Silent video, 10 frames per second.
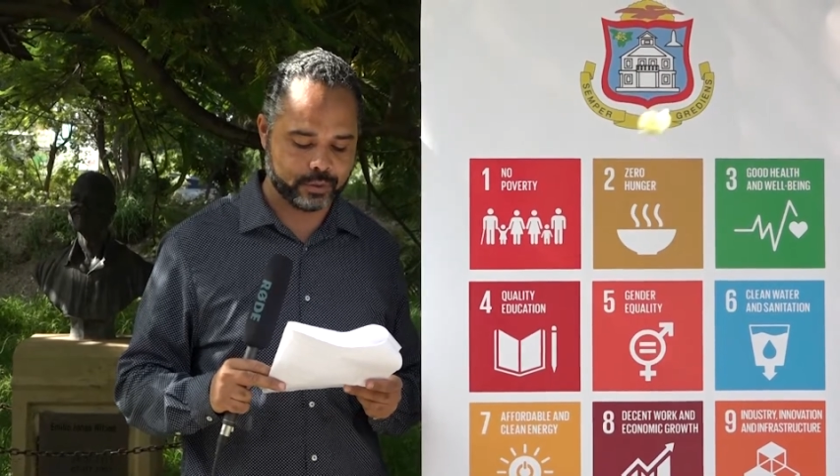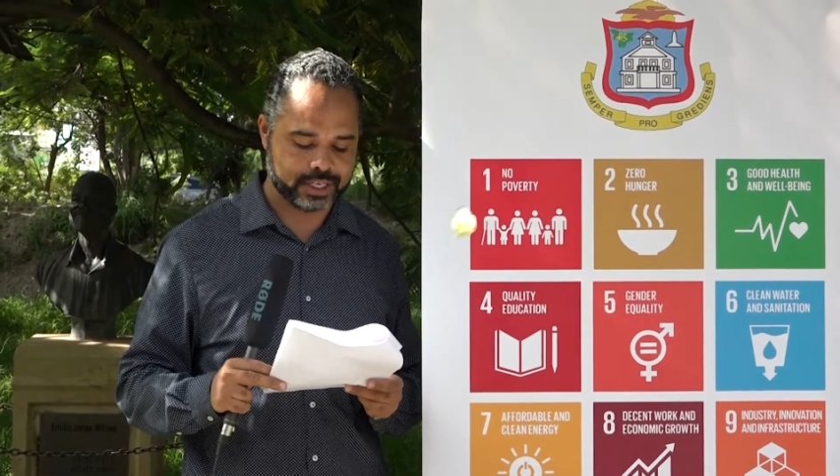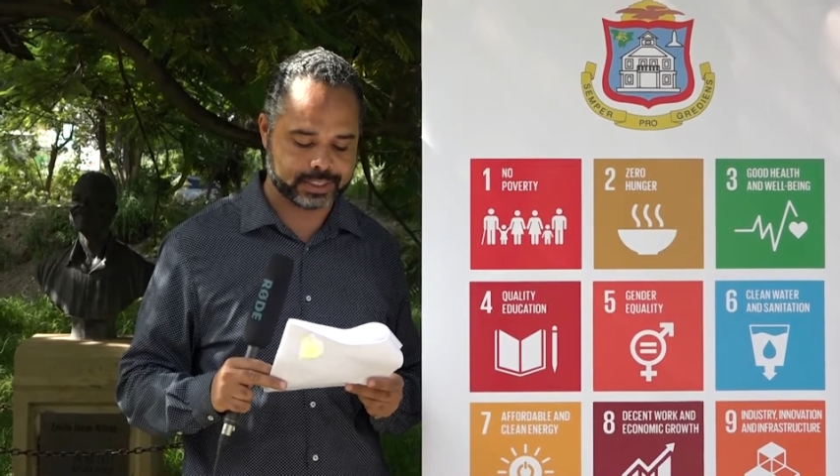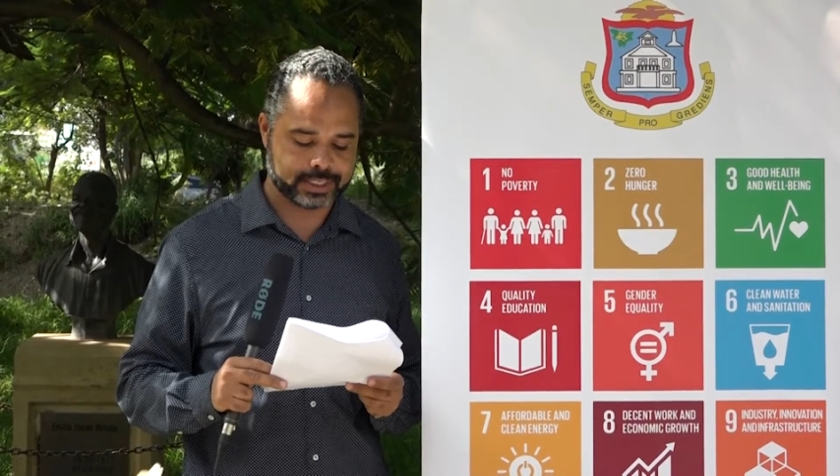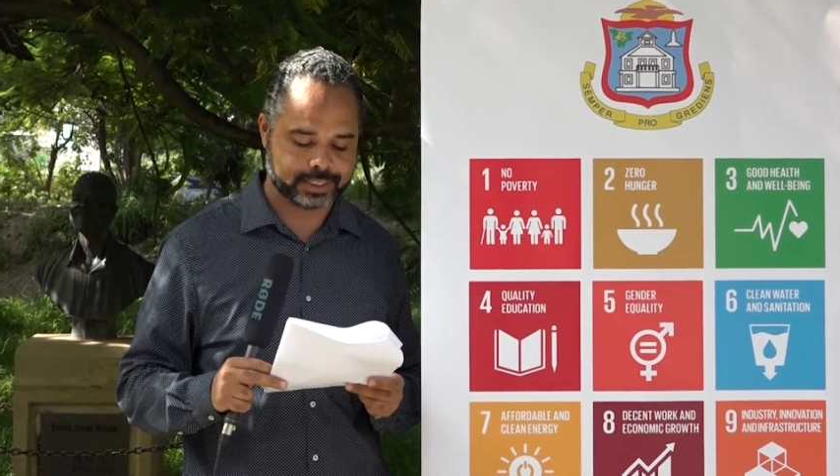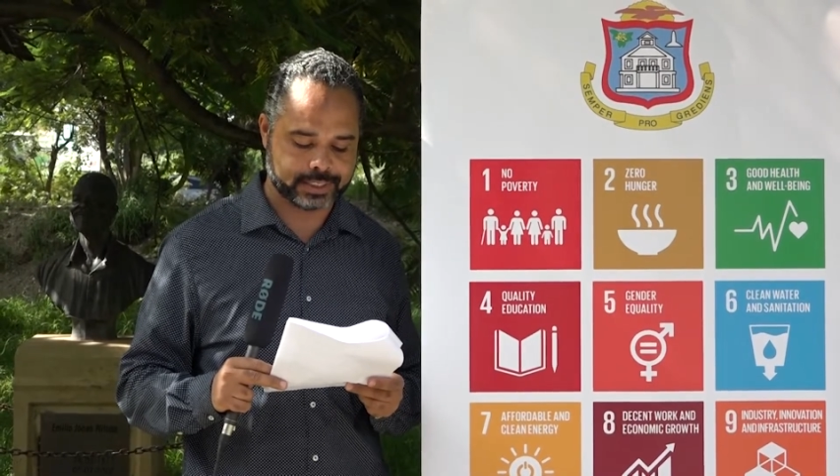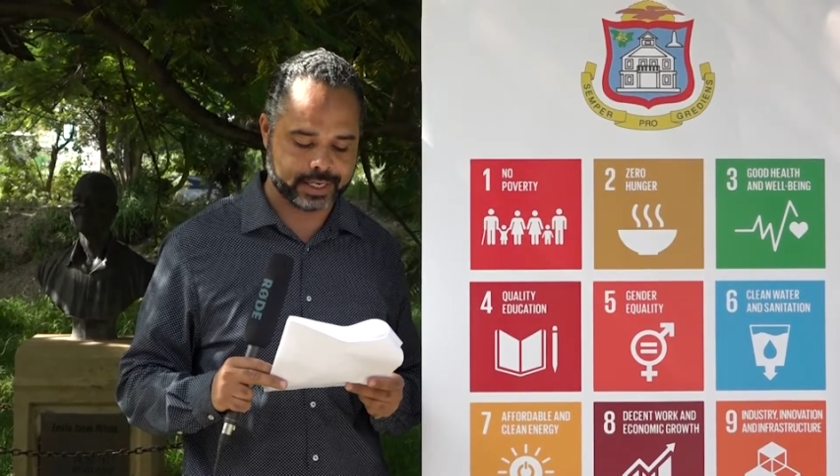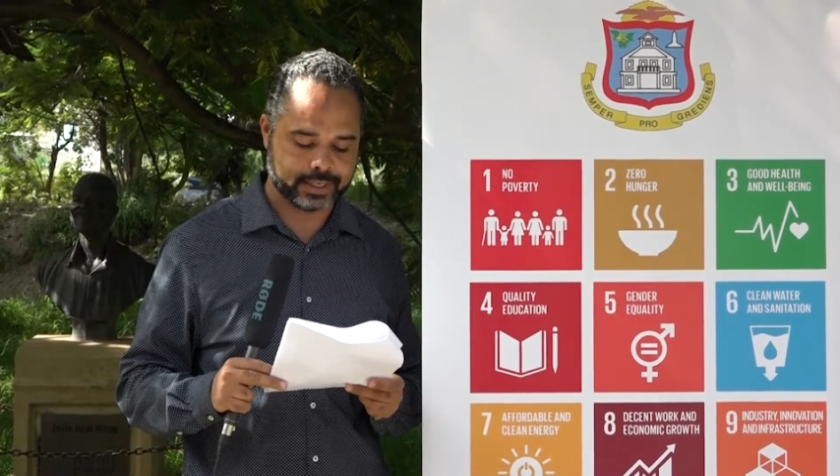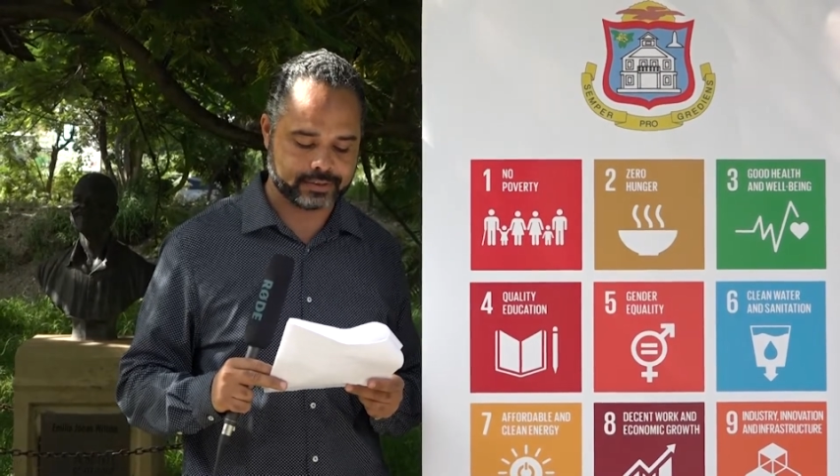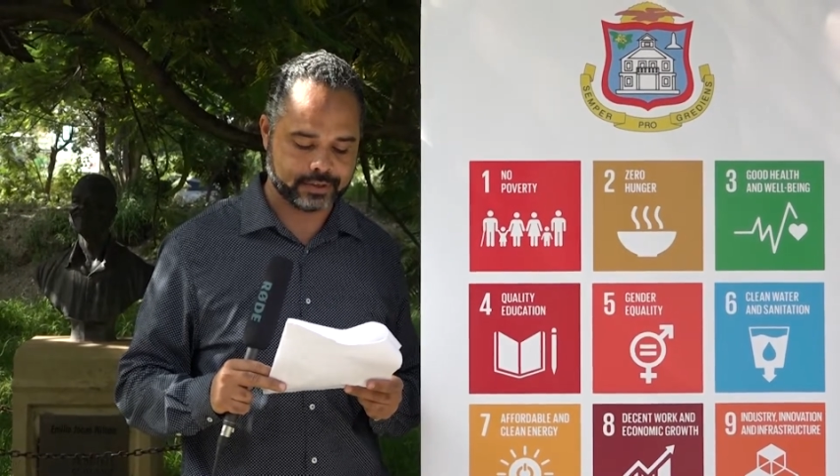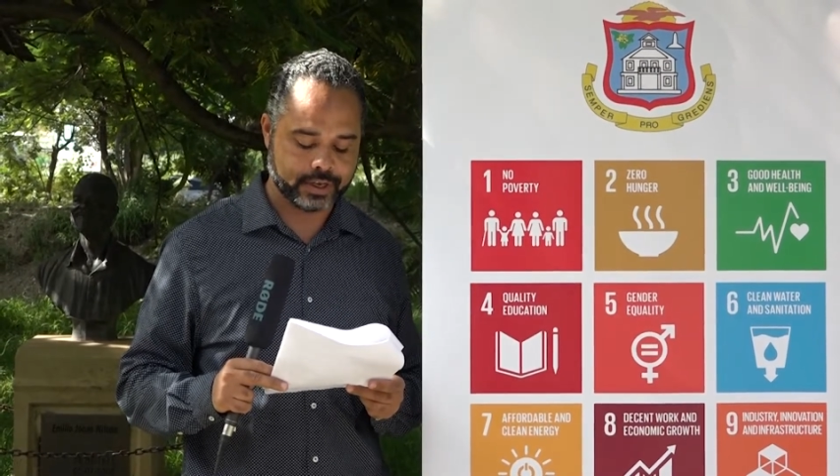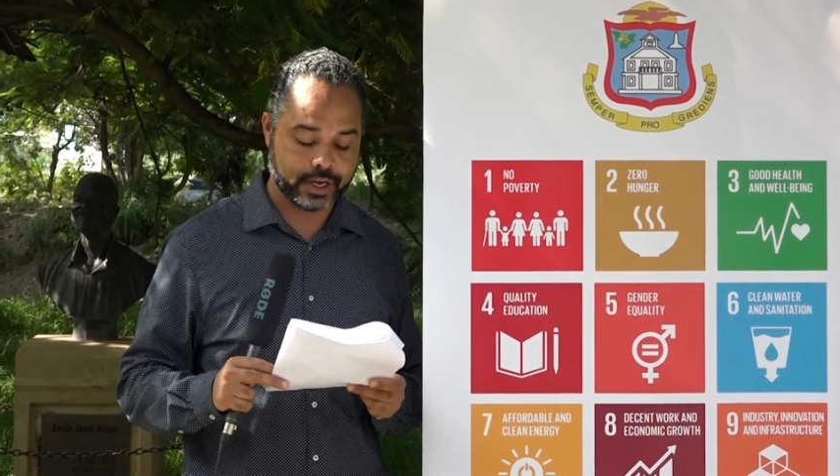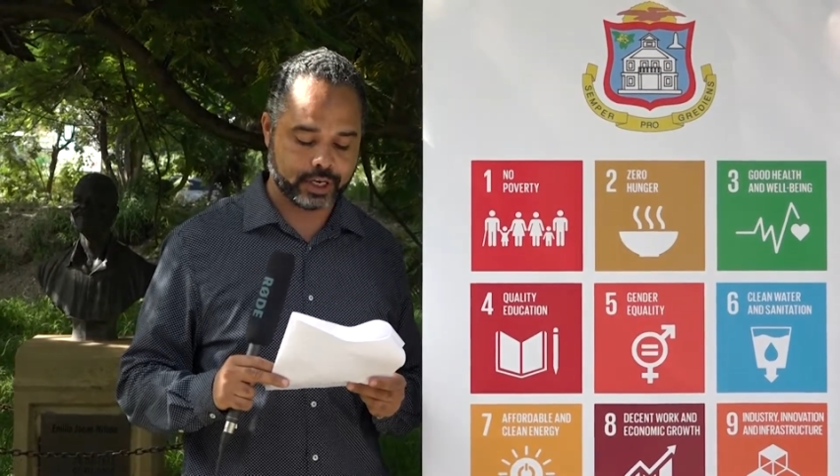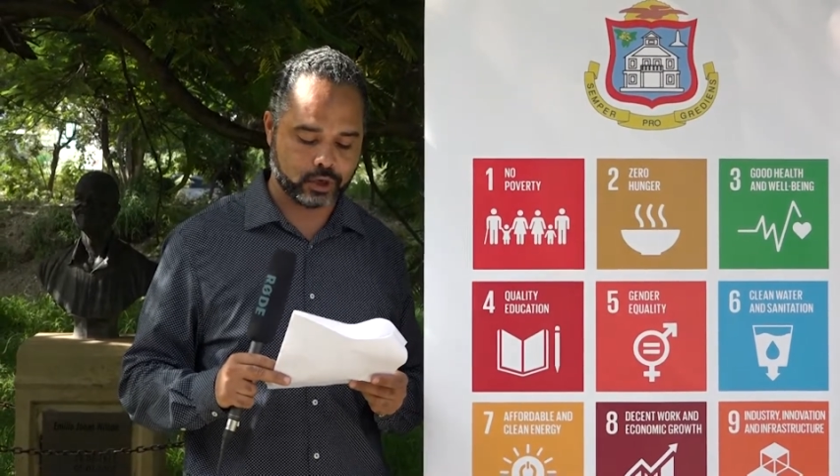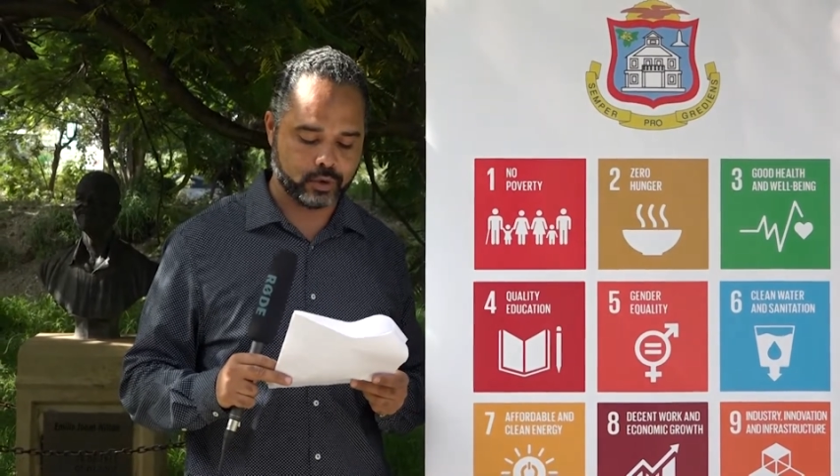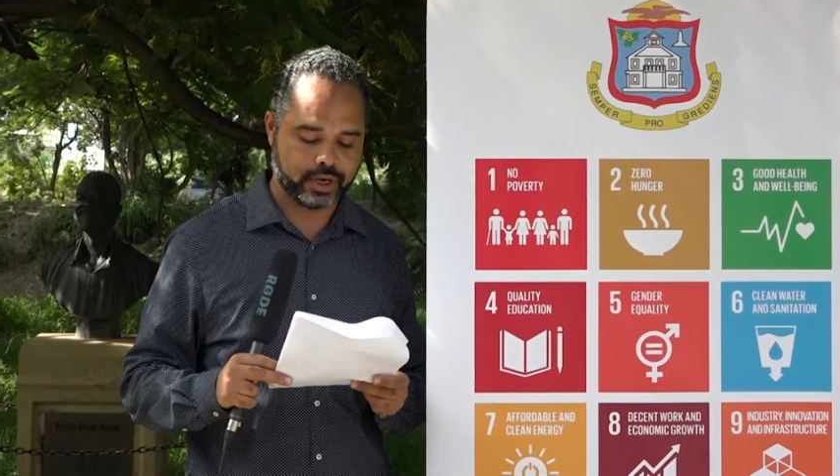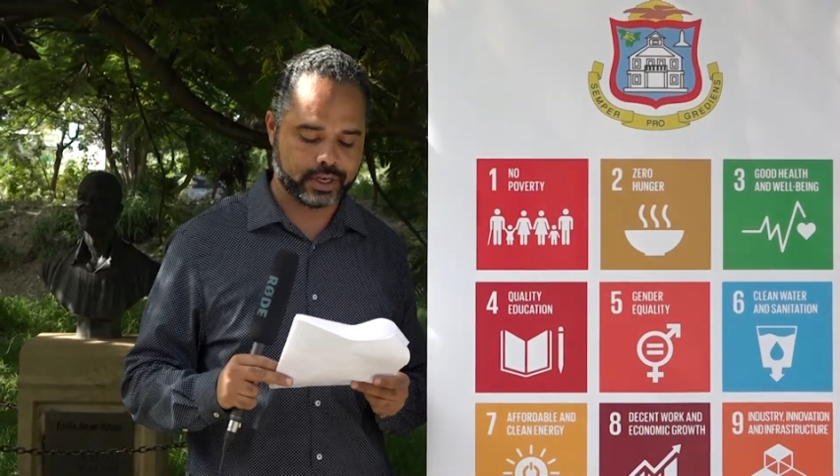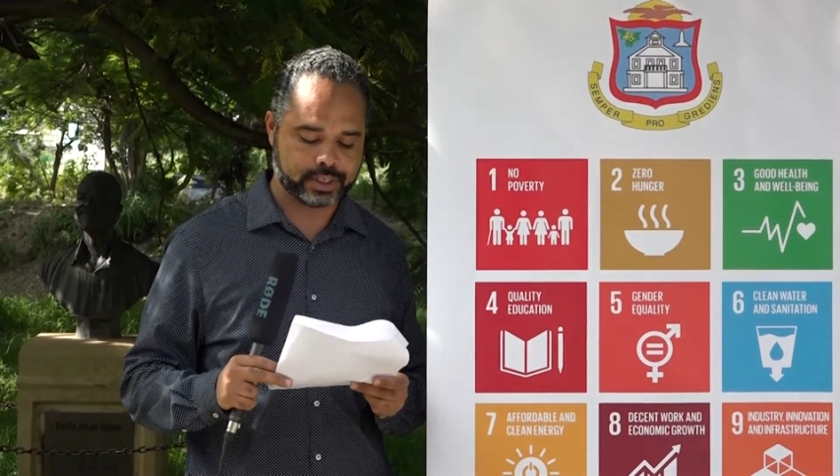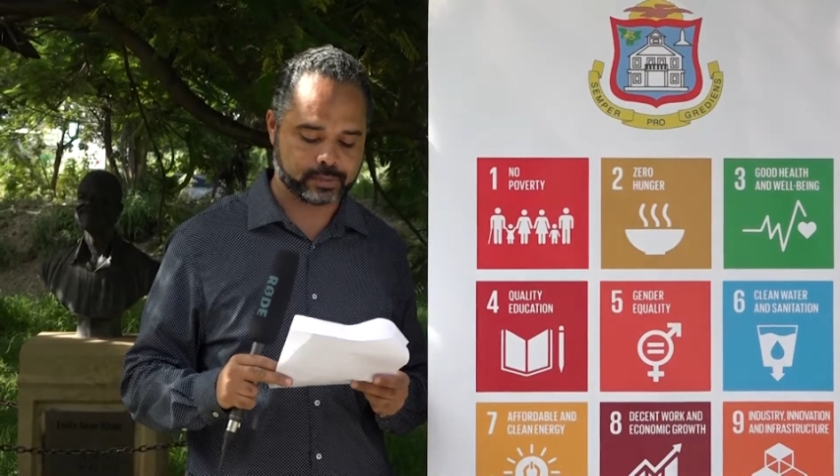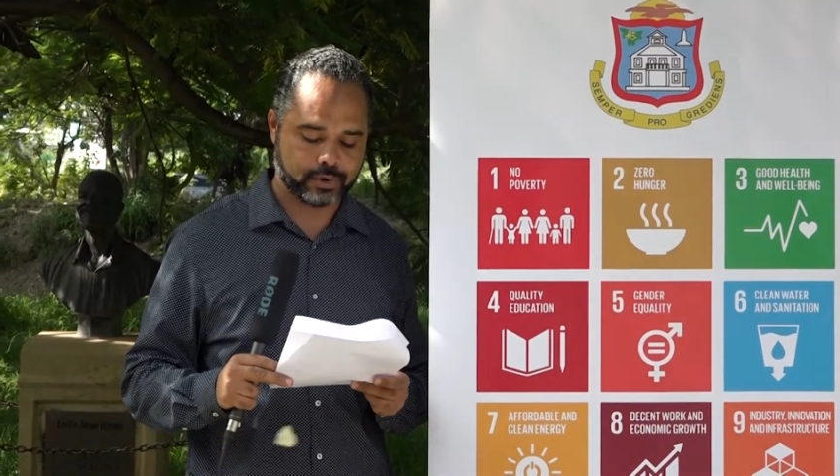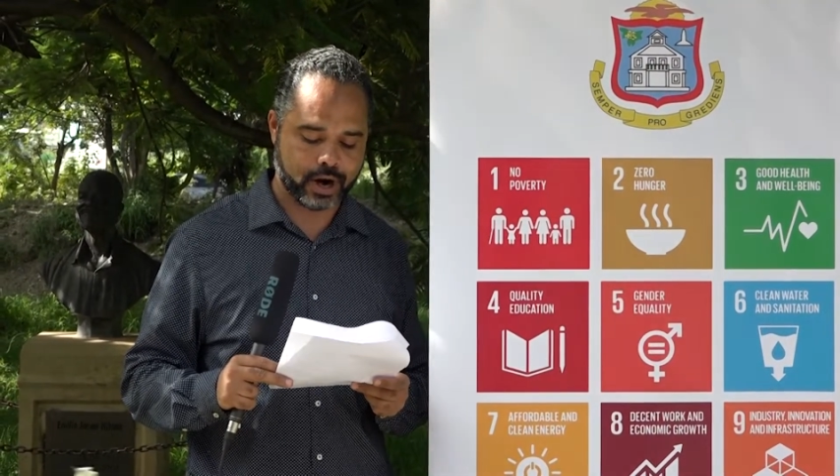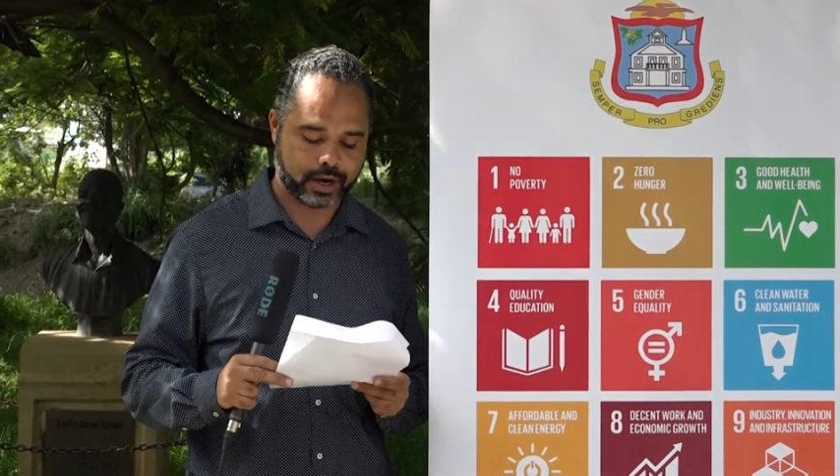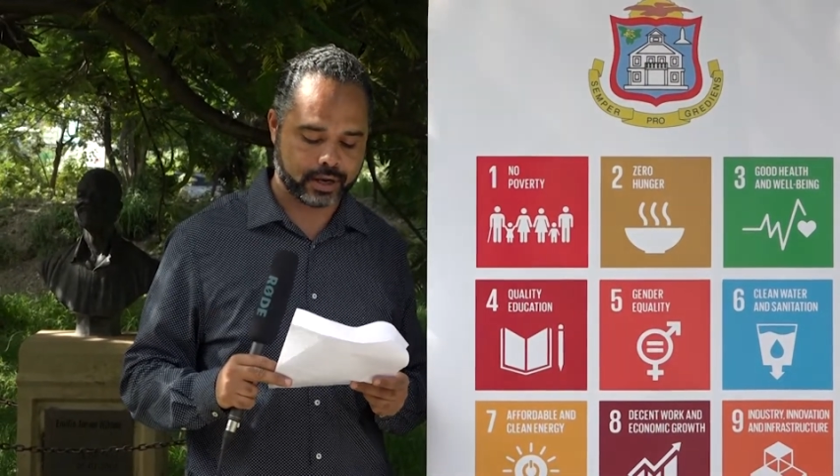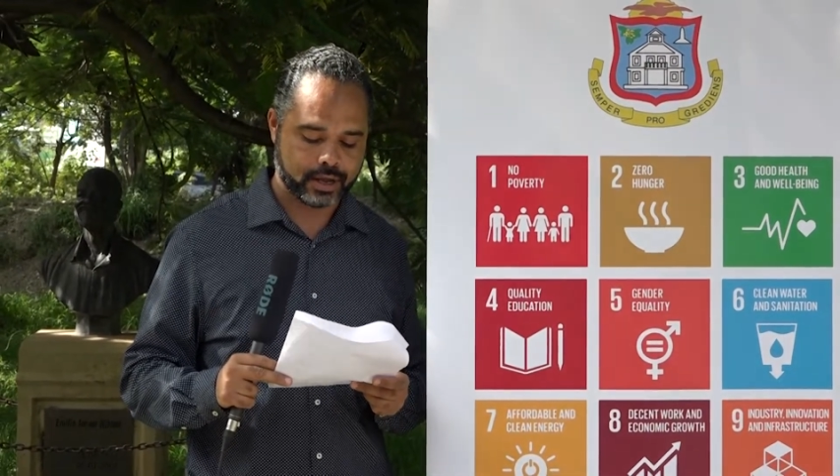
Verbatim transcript: Wilson estate, including this park,